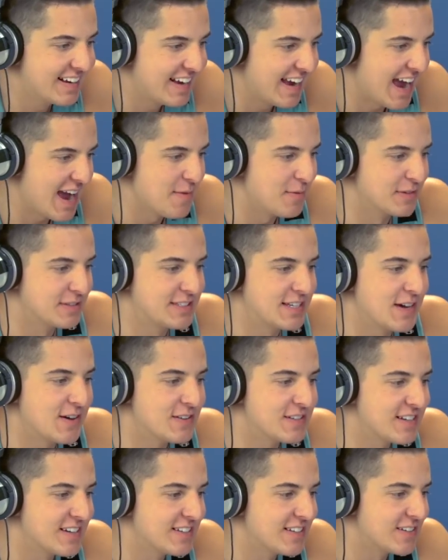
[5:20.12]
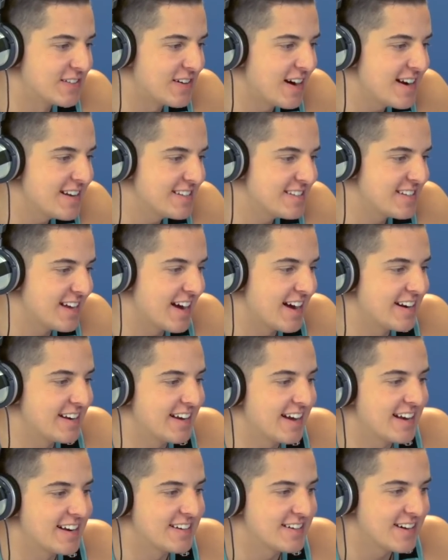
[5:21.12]
camel toe is on the right side, you
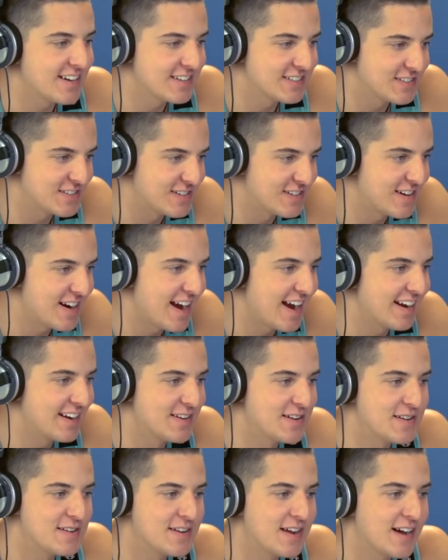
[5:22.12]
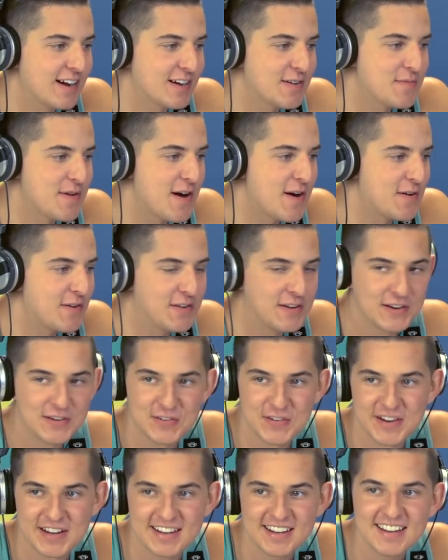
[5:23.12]
gotta dodge to the right and knock him out really
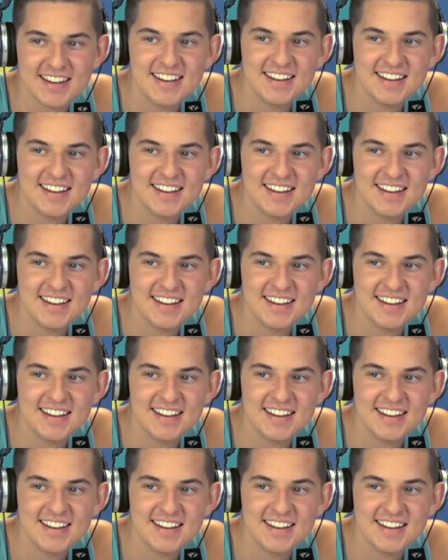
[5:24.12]
quick.